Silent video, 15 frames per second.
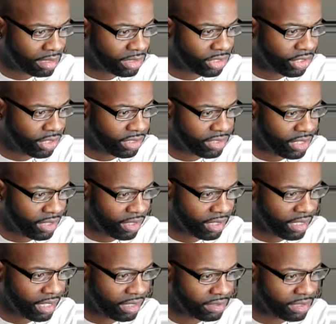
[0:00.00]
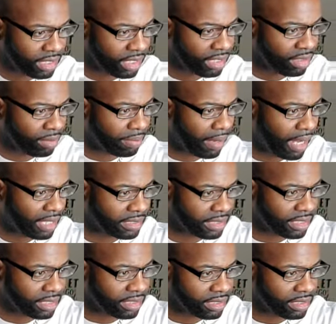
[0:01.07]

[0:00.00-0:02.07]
Can you turn it down, son, or pause it?